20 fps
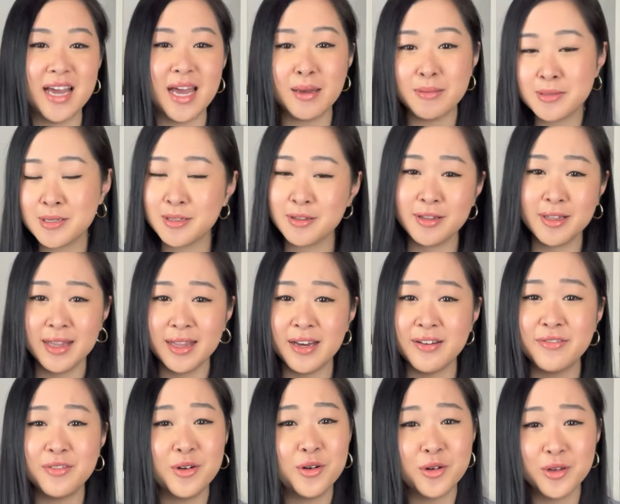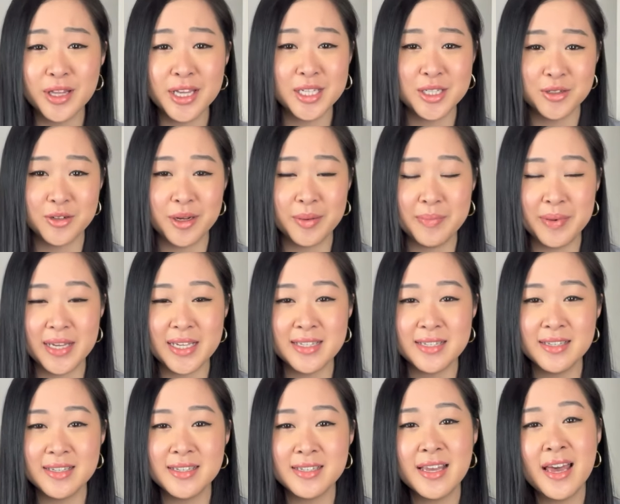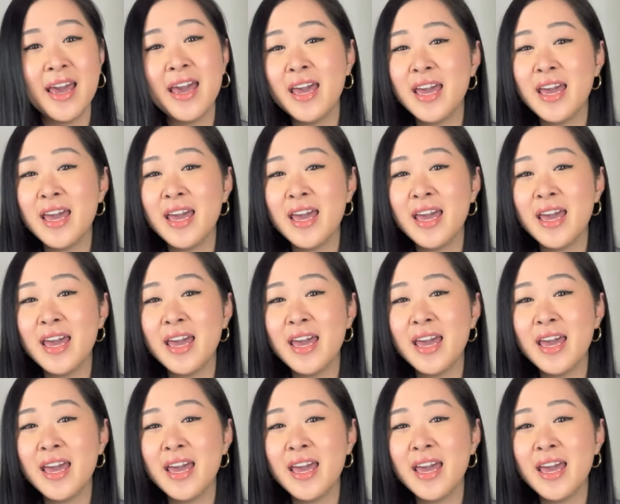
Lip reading: absolutely love all their jewelry pieces.